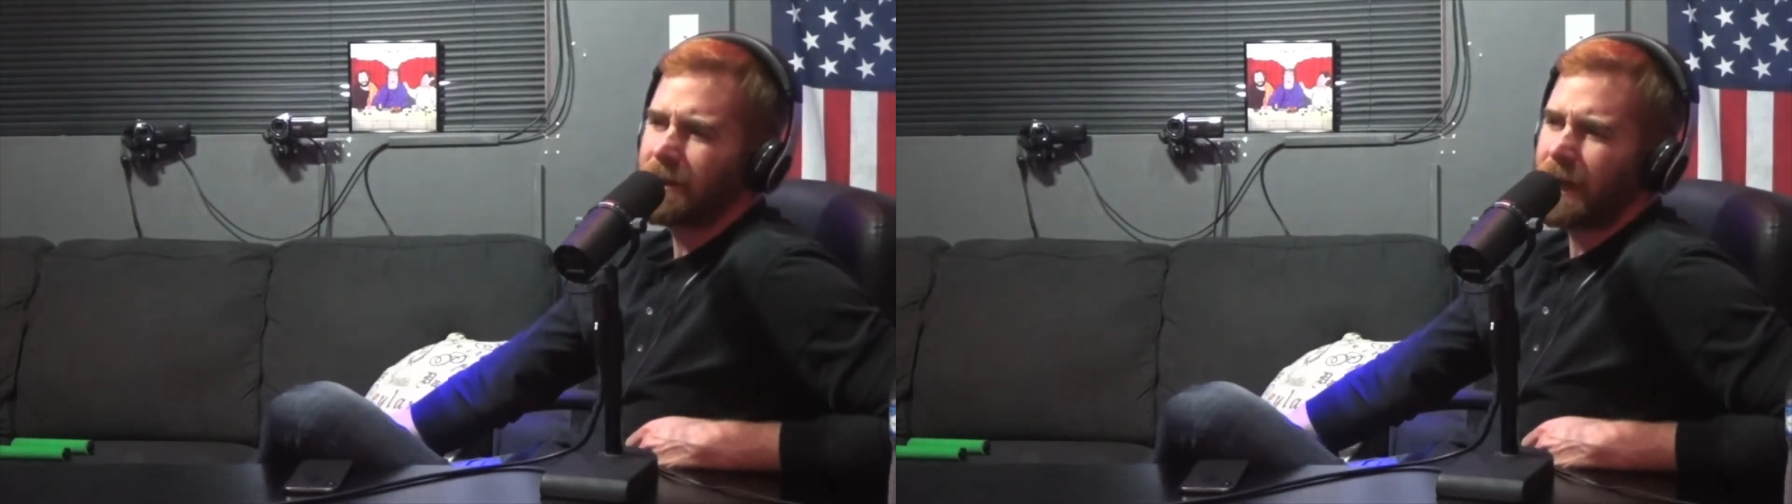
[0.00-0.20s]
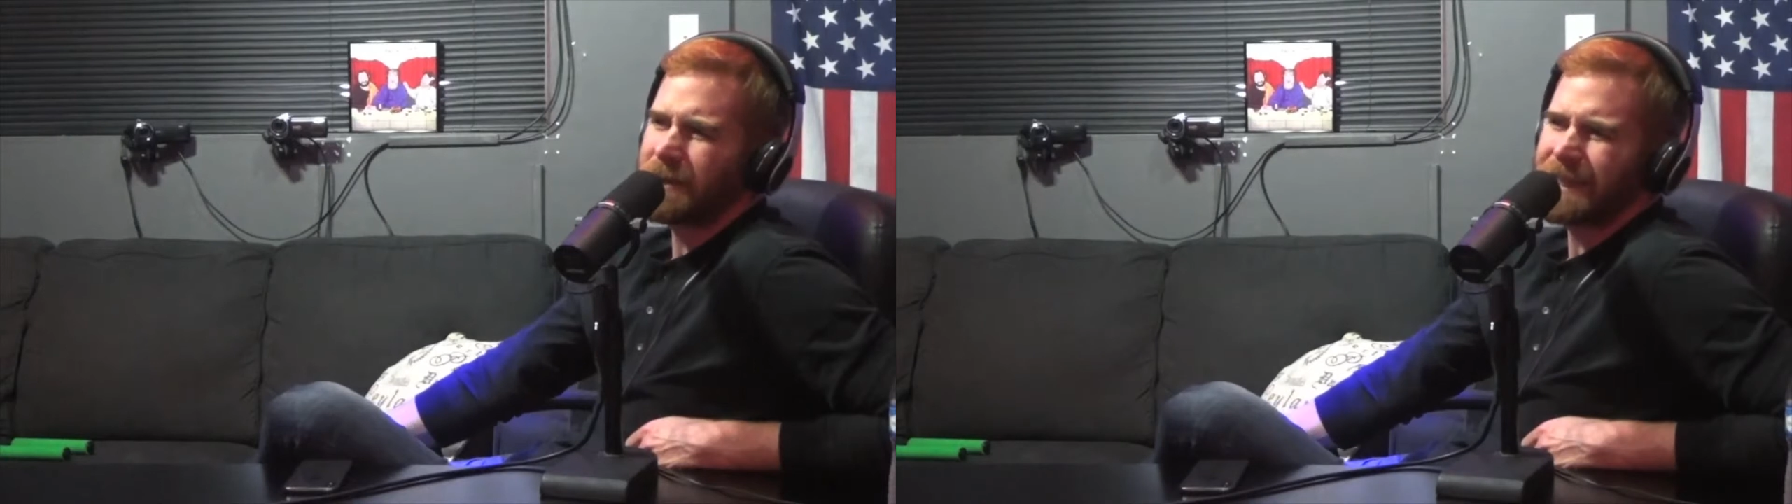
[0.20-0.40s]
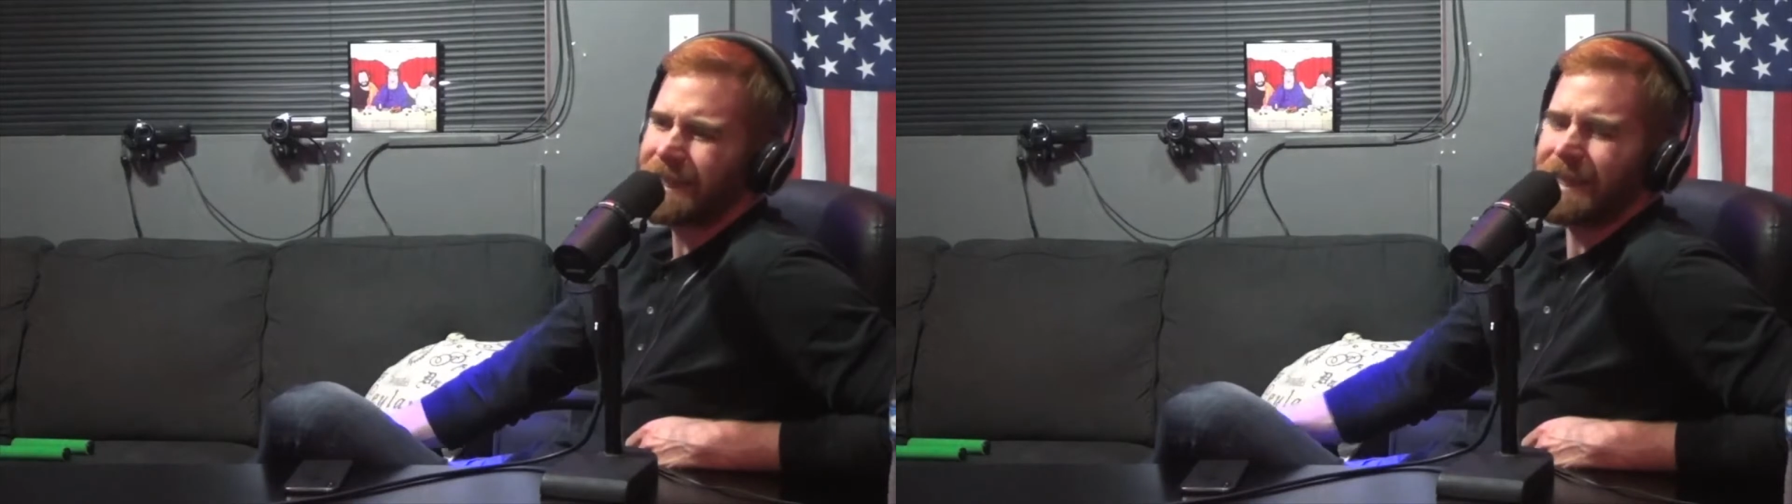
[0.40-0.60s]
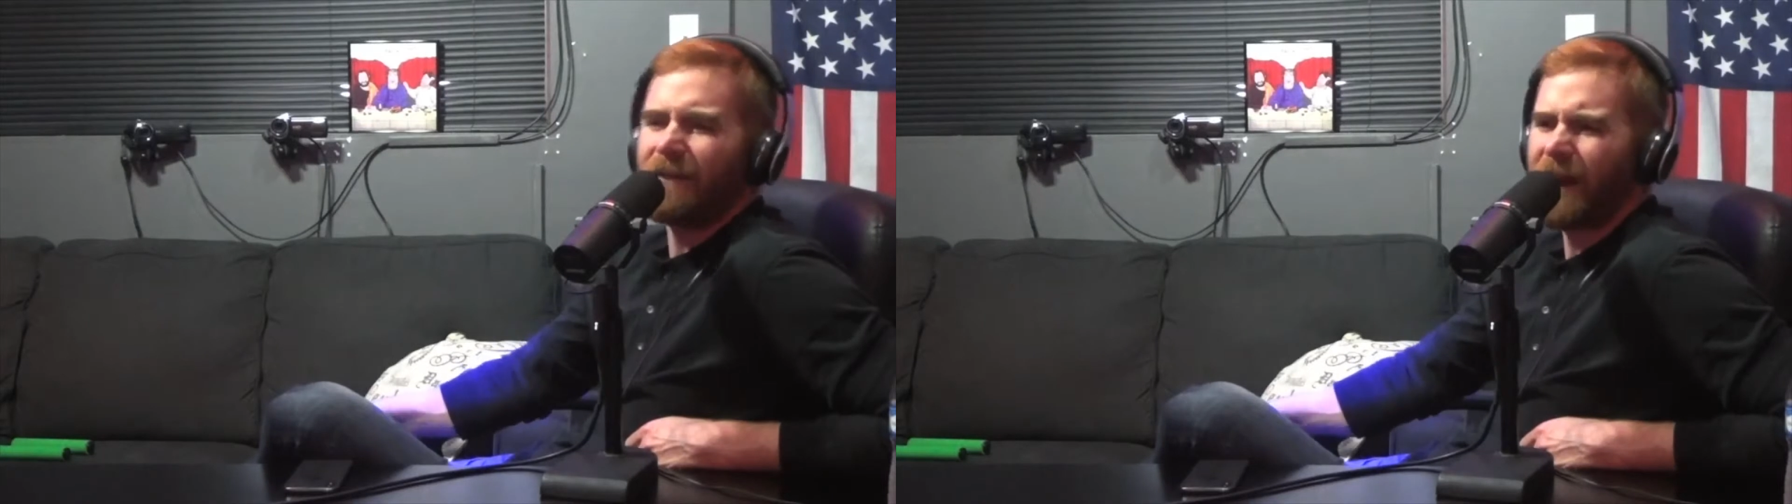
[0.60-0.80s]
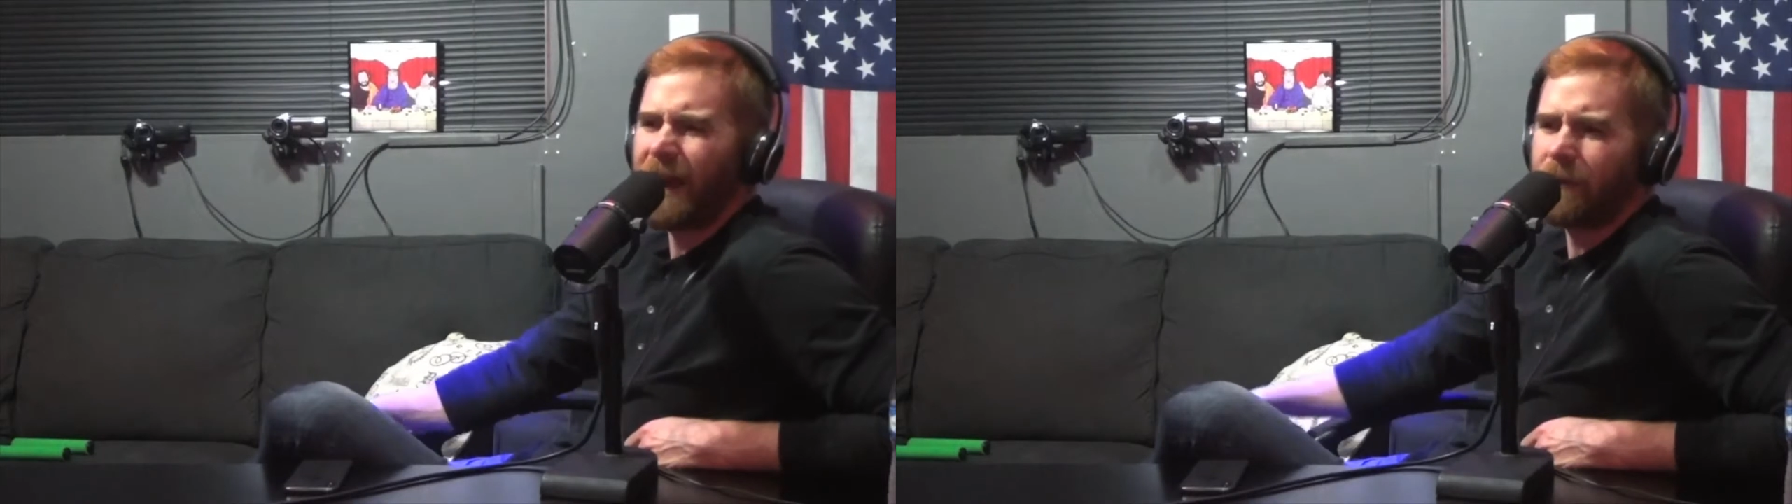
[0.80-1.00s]
I was like, that's
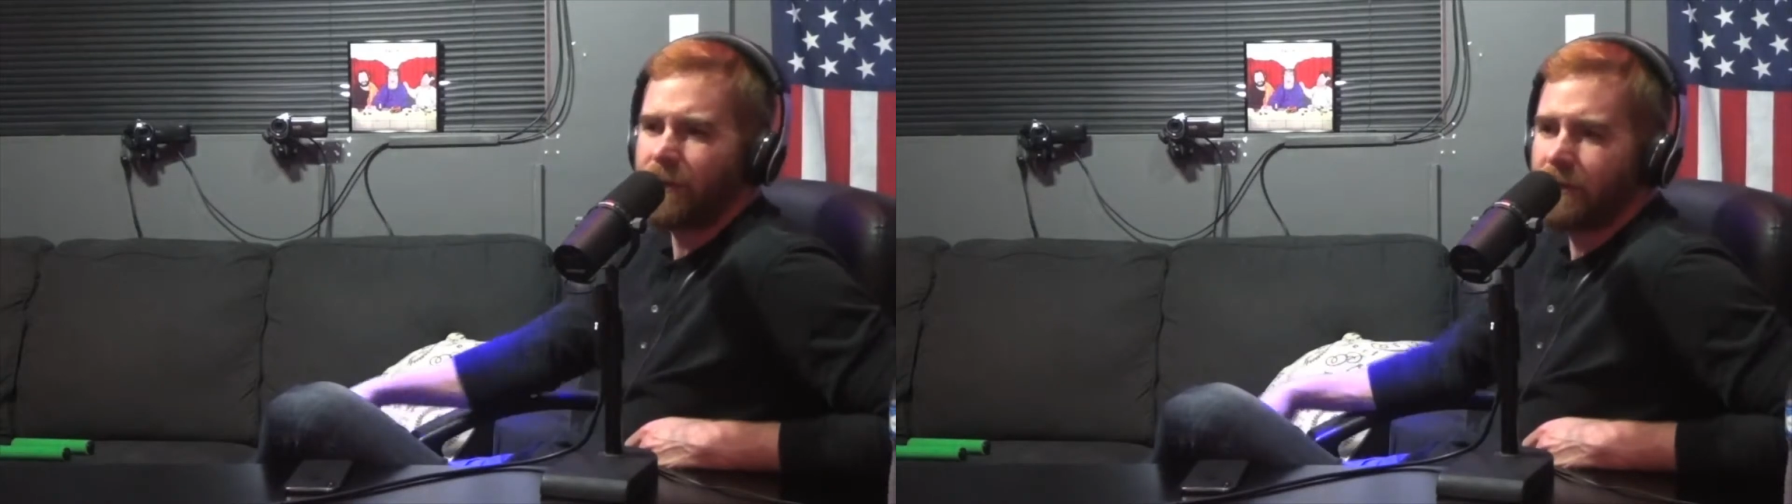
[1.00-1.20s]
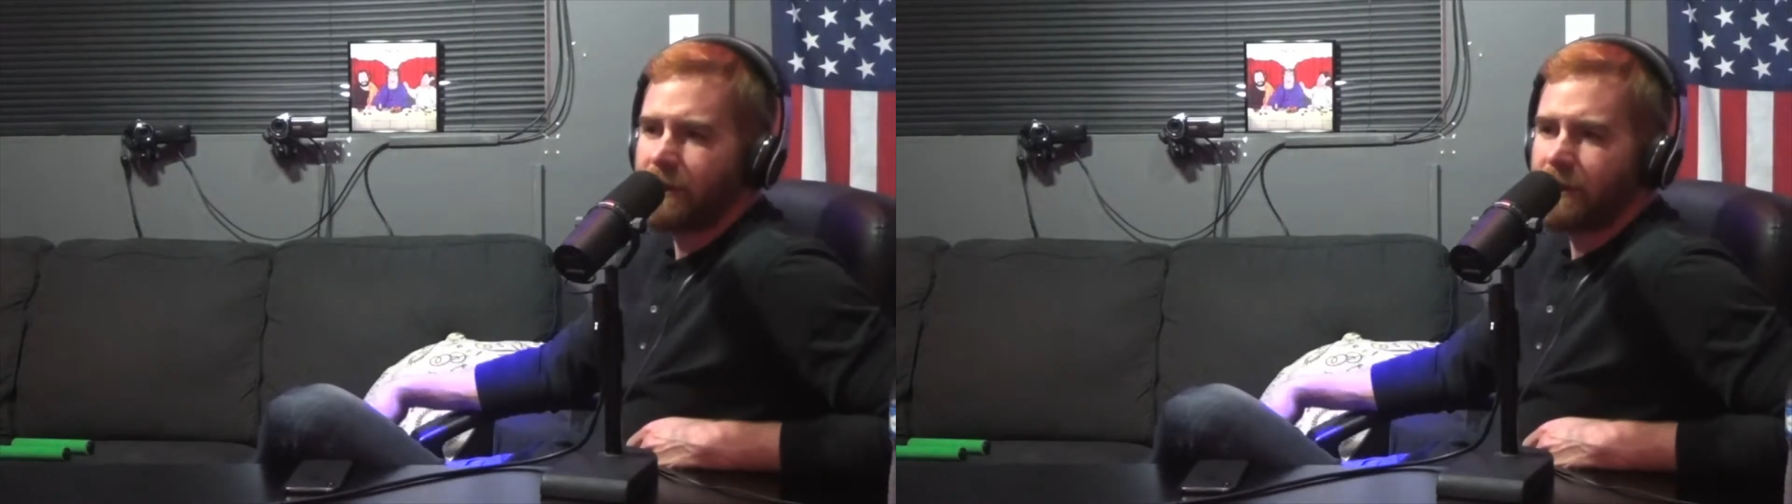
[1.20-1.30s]
not viable.